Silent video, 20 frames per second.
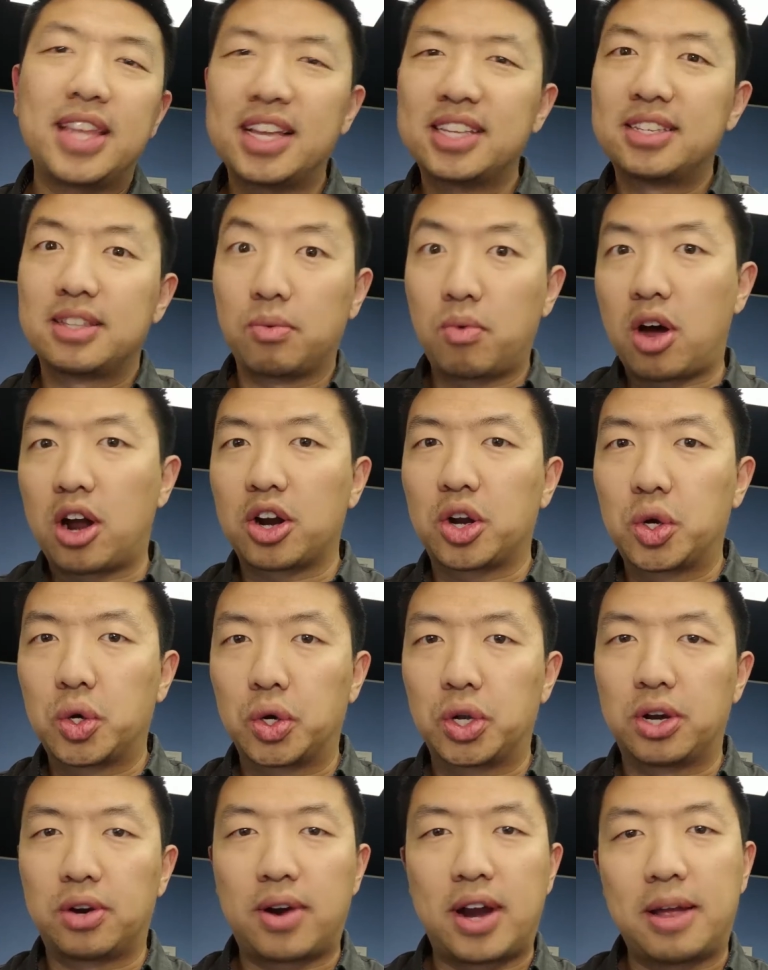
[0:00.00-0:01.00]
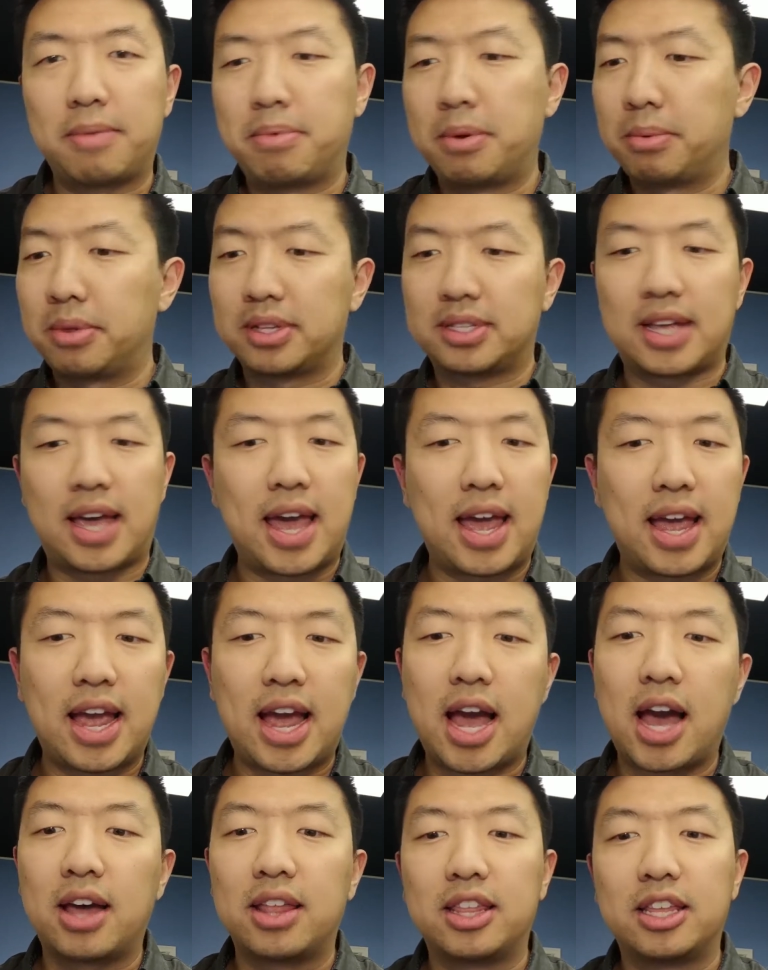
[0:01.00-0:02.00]
That's the water cooler, right? People like to hang
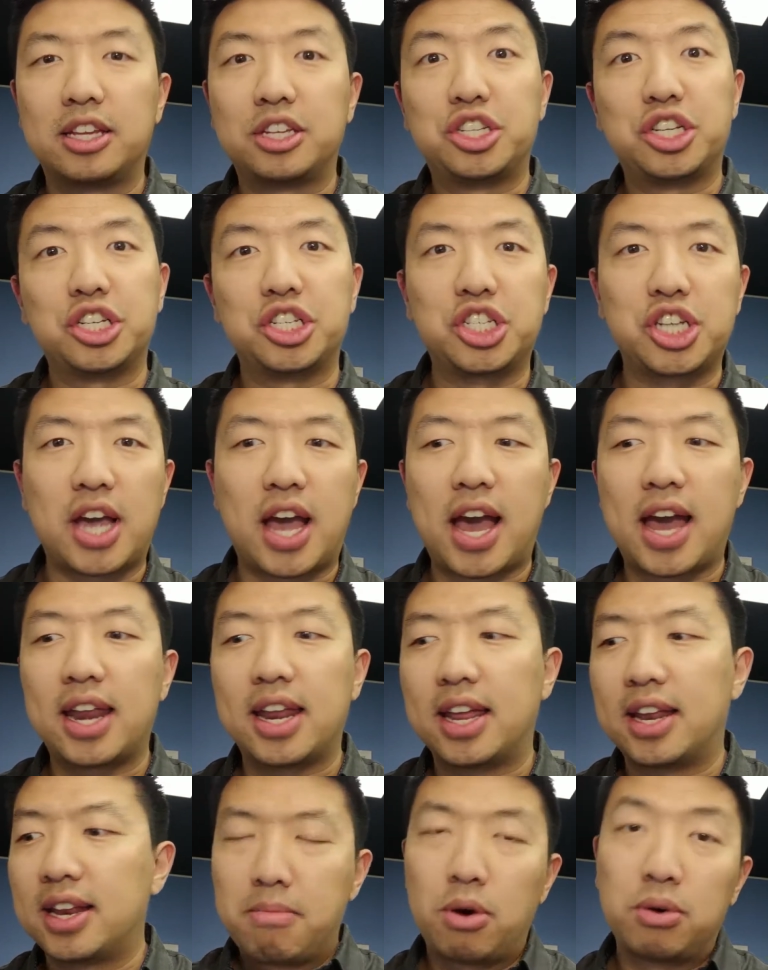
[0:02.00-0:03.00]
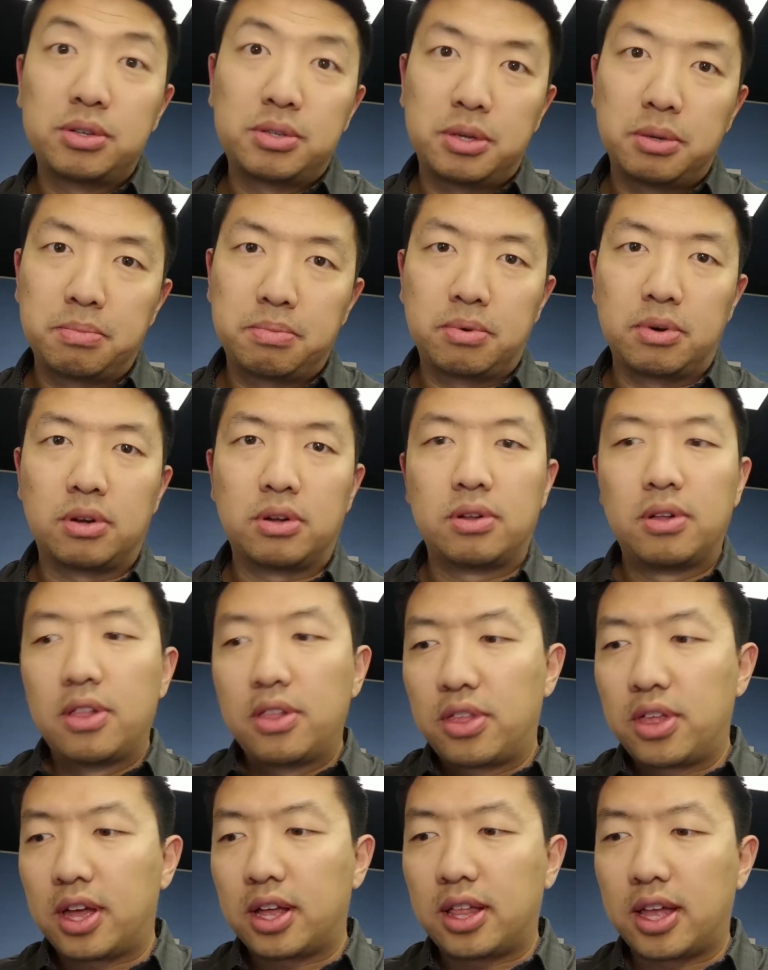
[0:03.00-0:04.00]
out and they chit-chat, and most people
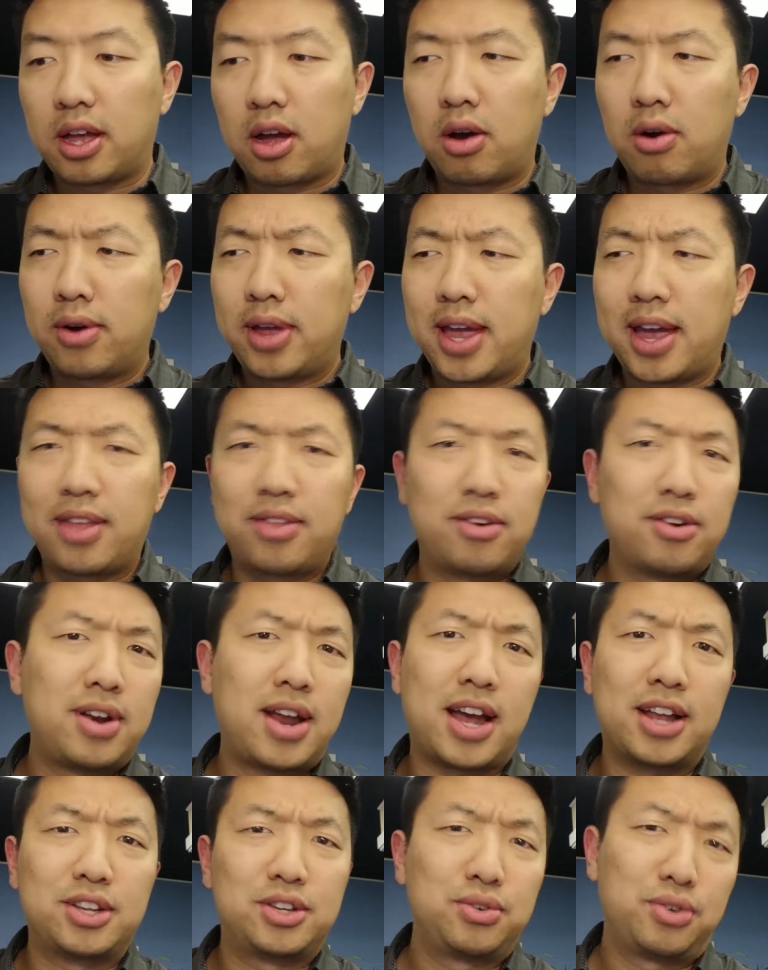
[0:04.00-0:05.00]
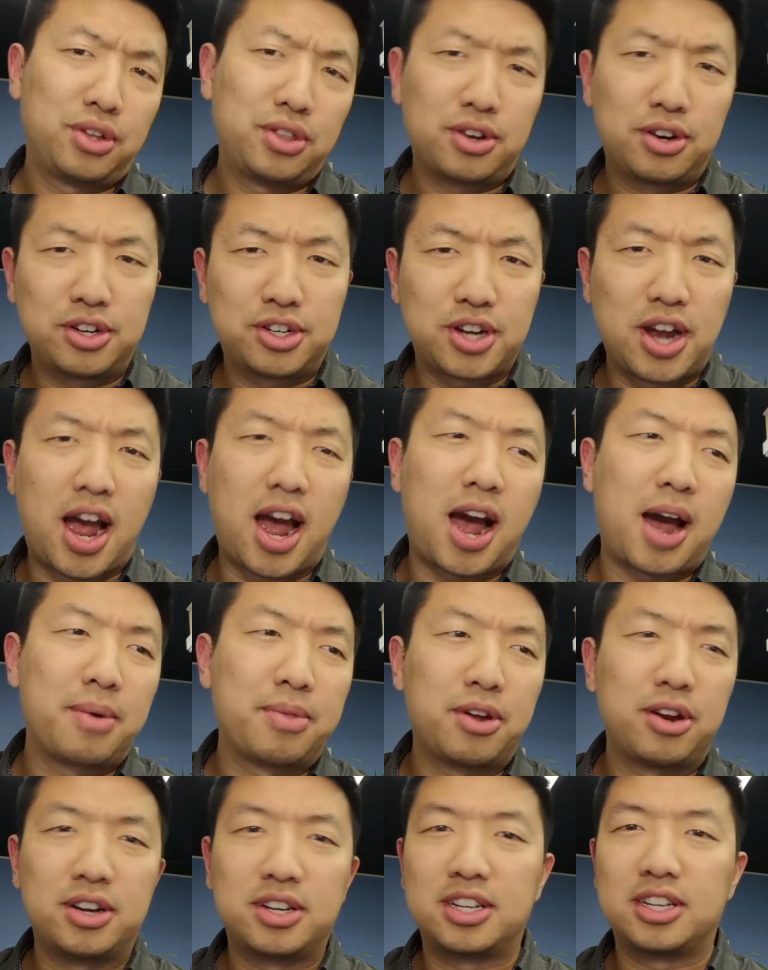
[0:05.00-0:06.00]
think like, oh yeah, they're not doing their job,
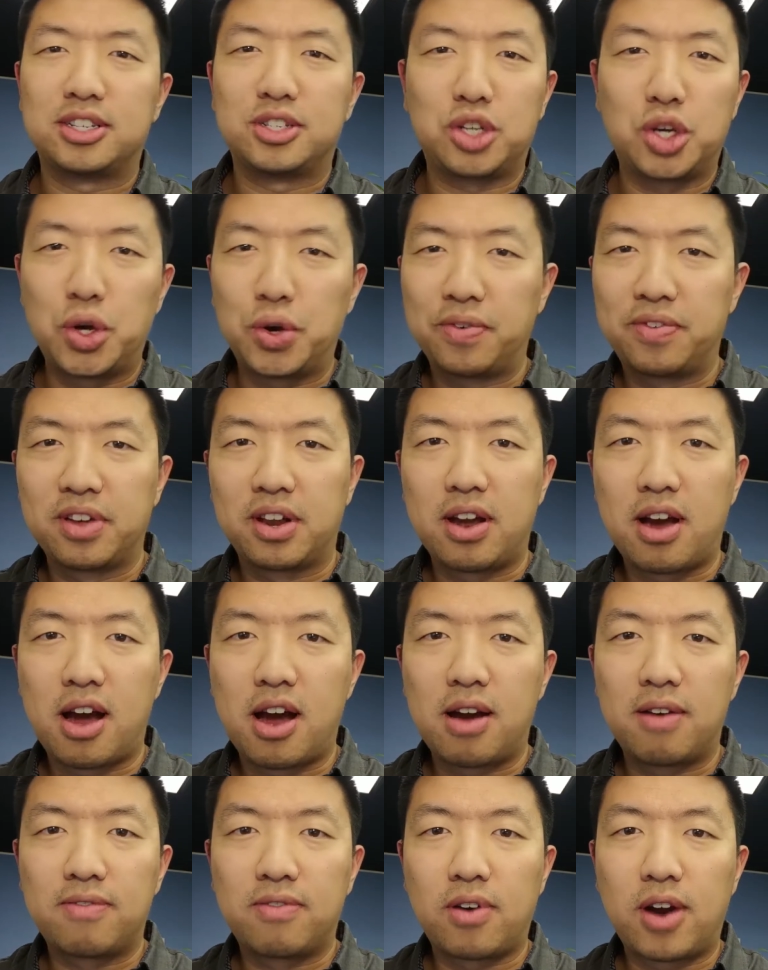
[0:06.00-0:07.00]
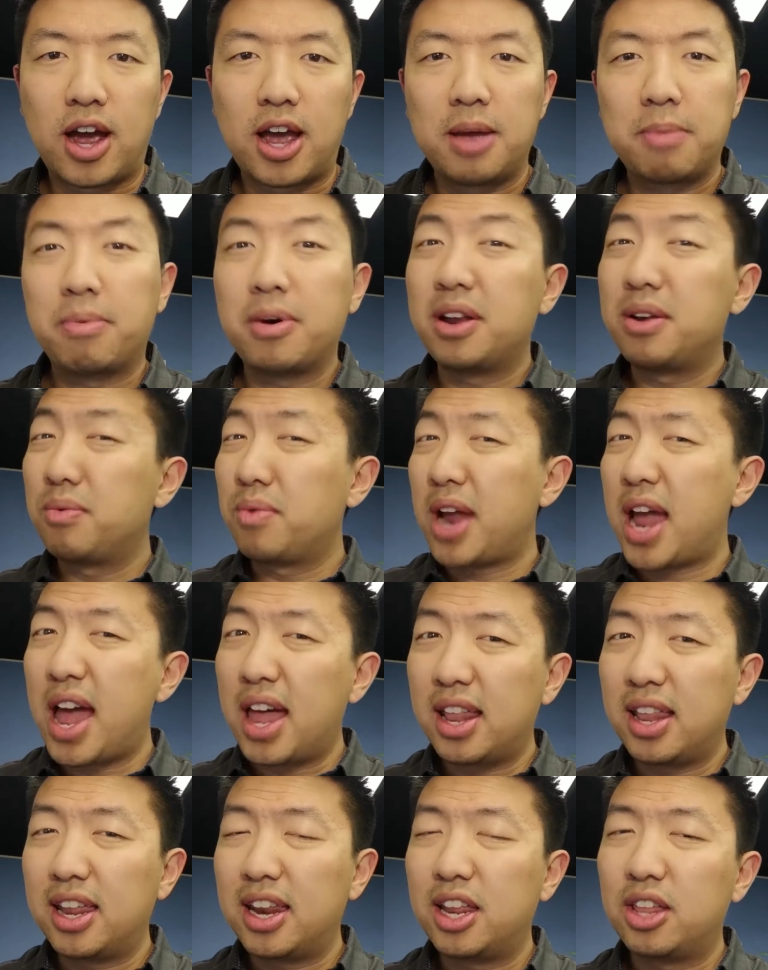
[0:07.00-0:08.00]
they're just goofing off, right? But in
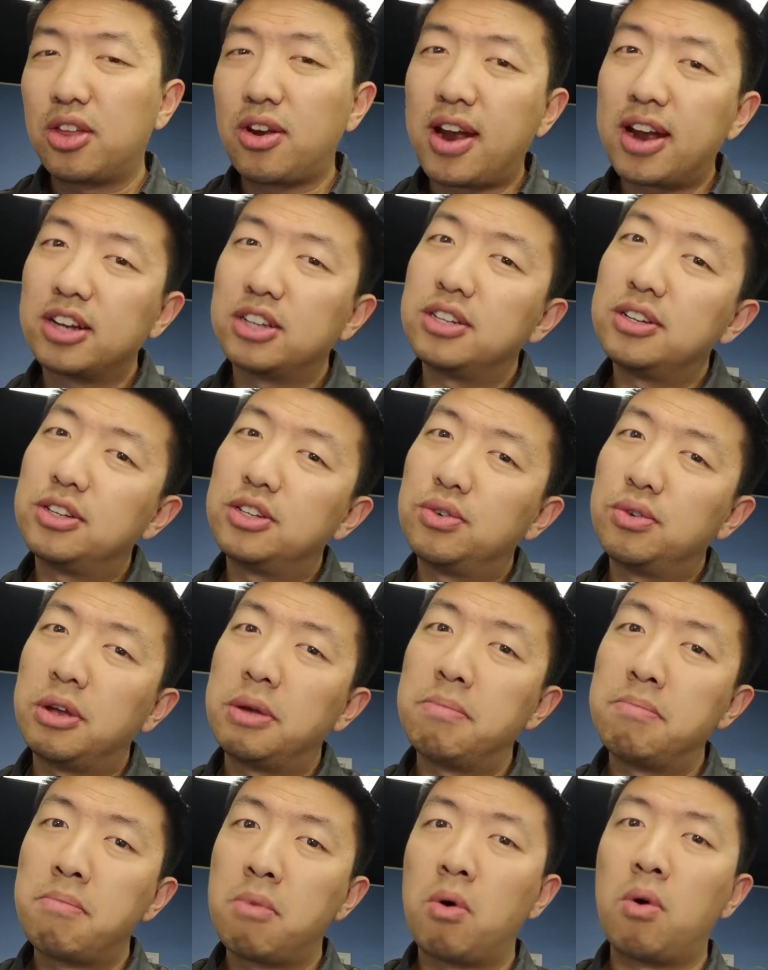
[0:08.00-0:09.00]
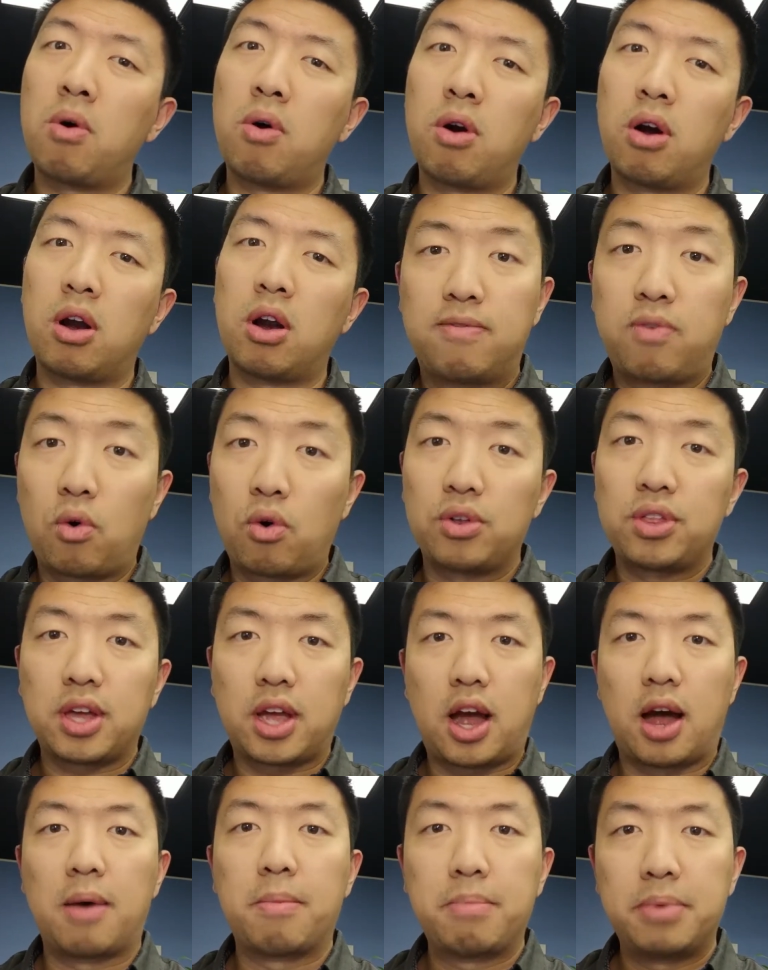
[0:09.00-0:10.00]
reality, they're actually doing more for the
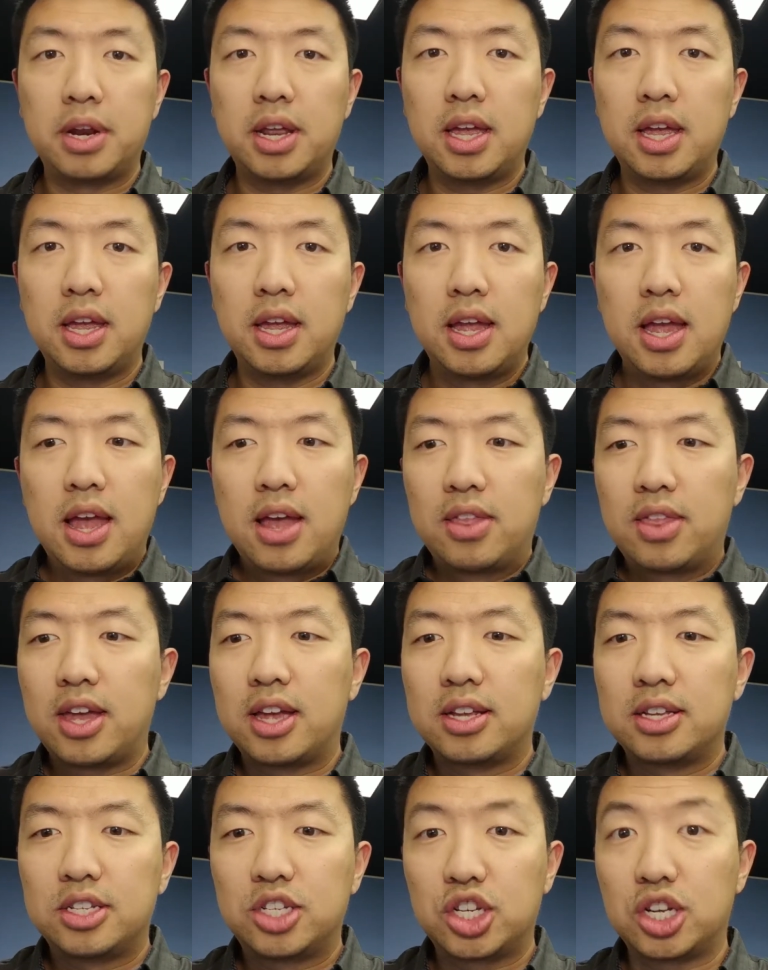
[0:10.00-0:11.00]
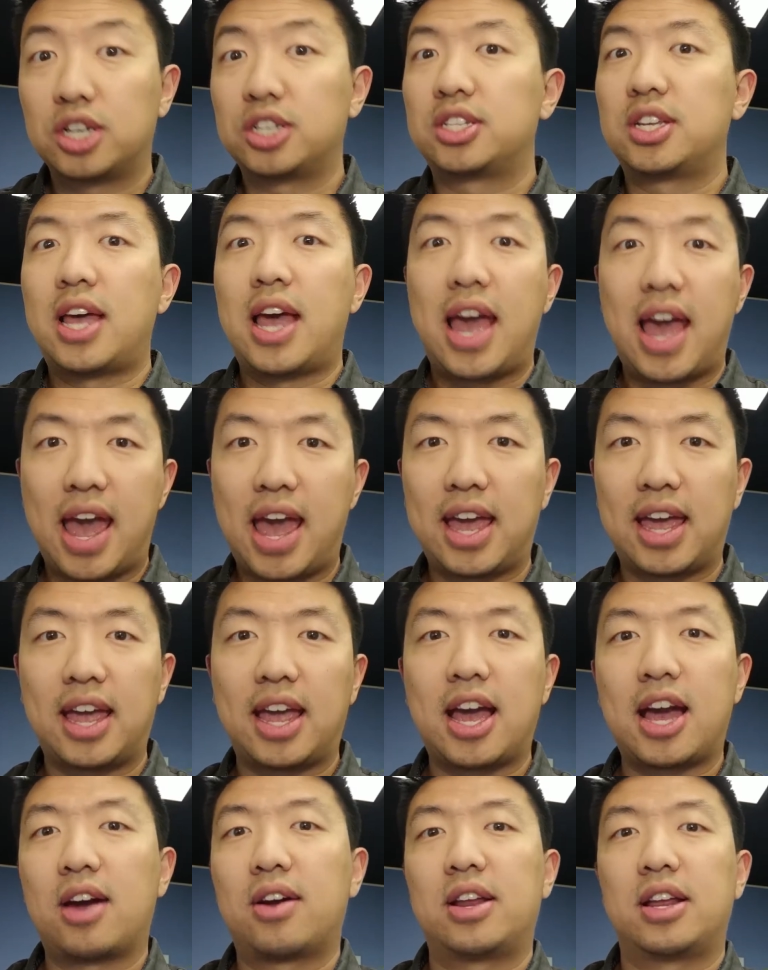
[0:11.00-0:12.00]
company than just
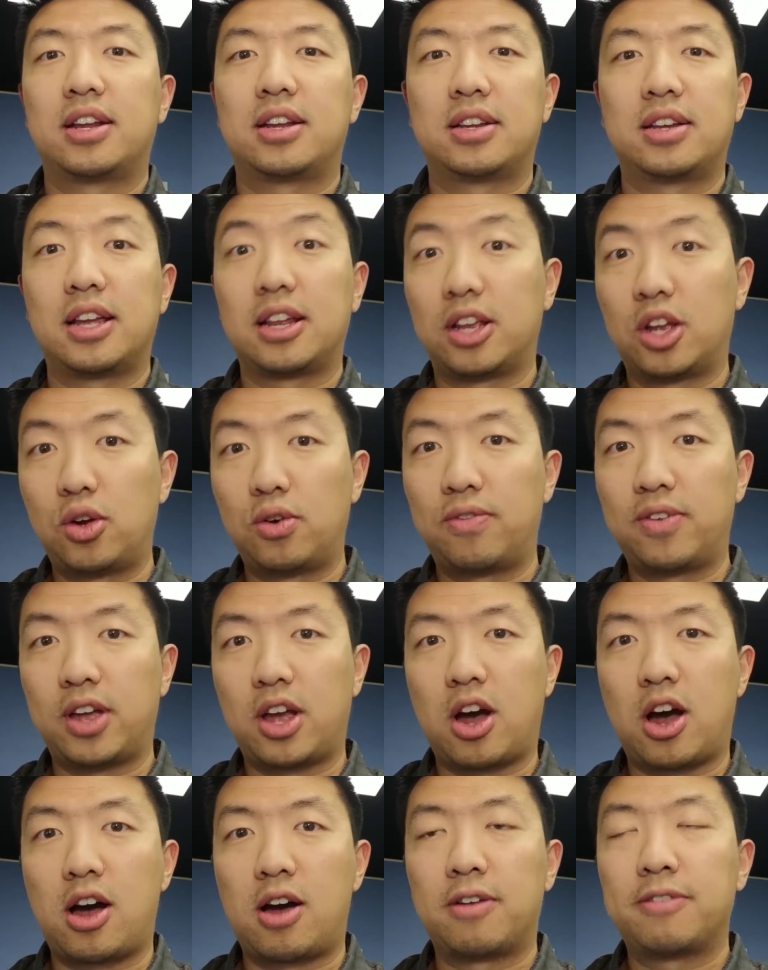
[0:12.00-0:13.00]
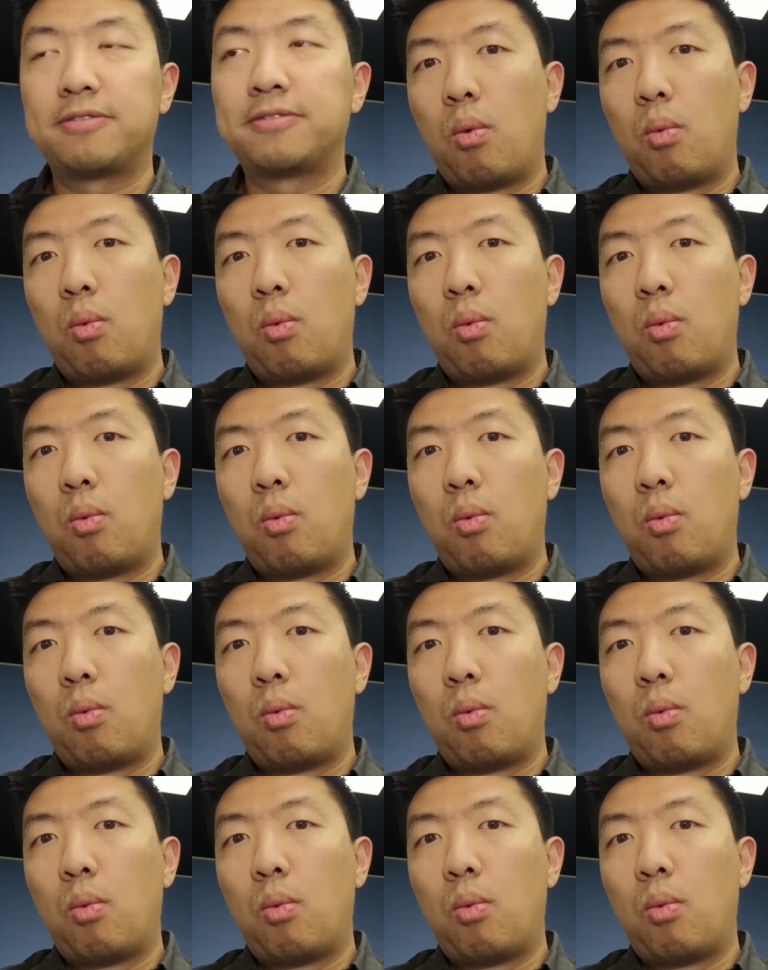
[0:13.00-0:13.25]
hanging out and goofing off.